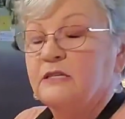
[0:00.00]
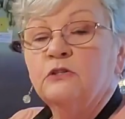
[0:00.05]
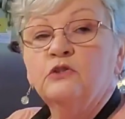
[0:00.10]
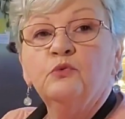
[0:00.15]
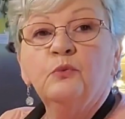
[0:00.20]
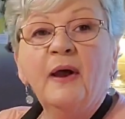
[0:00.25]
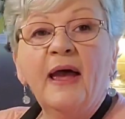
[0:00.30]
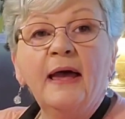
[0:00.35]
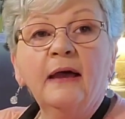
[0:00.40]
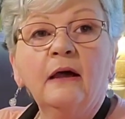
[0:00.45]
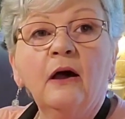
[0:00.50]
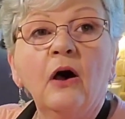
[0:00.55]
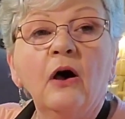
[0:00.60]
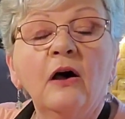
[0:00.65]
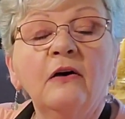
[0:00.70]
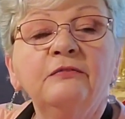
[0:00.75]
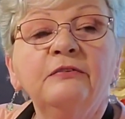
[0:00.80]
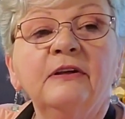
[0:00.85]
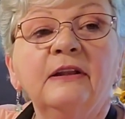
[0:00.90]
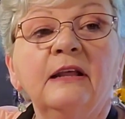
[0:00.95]
this rag
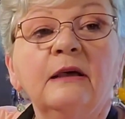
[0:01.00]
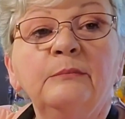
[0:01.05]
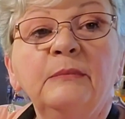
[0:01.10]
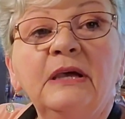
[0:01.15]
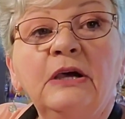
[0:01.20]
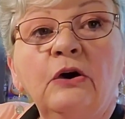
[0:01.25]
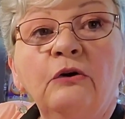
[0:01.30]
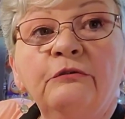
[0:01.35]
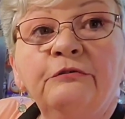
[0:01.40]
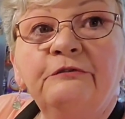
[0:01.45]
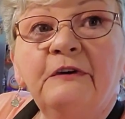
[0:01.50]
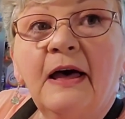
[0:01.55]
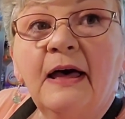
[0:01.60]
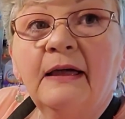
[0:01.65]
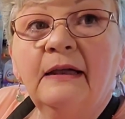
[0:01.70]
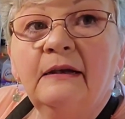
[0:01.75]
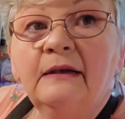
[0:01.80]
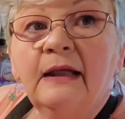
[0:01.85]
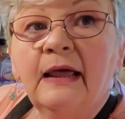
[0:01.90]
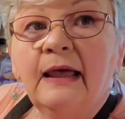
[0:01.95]
off and let me go
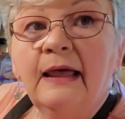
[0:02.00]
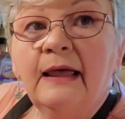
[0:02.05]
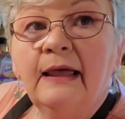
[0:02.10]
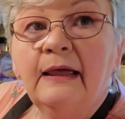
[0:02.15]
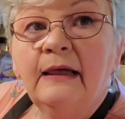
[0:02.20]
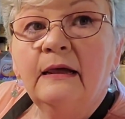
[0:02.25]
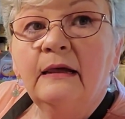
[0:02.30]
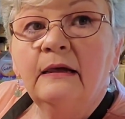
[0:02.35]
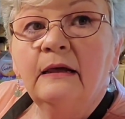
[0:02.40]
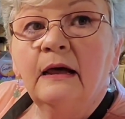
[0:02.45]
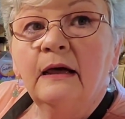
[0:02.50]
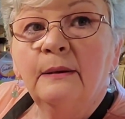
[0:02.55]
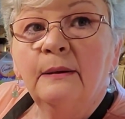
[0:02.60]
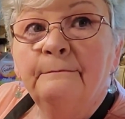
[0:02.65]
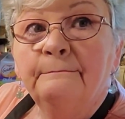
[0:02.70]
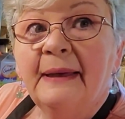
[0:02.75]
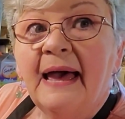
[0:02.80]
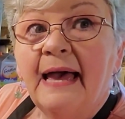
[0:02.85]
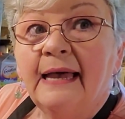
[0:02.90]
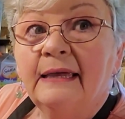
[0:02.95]
find a
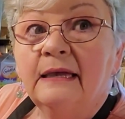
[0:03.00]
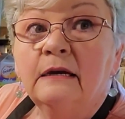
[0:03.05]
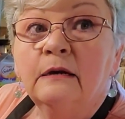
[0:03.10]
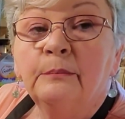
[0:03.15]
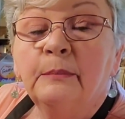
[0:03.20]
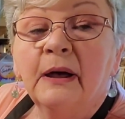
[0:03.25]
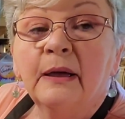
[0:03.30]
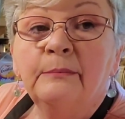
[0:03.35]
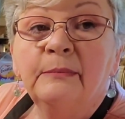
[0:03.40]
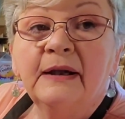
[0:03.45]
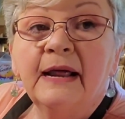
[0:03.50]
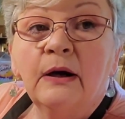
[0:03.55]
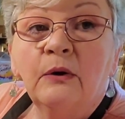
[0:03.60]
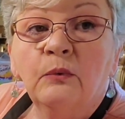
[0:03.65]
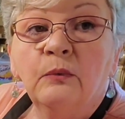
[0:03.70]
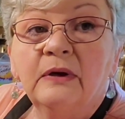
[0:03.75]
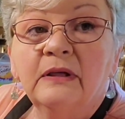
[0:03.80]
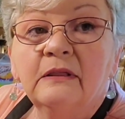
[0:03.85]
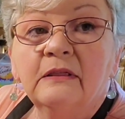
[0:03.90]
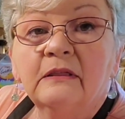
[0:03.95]
baggie to pipe it
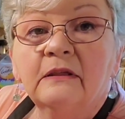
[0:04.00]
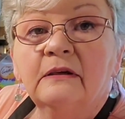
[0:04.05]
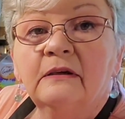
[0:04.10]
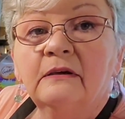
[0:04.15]
out with.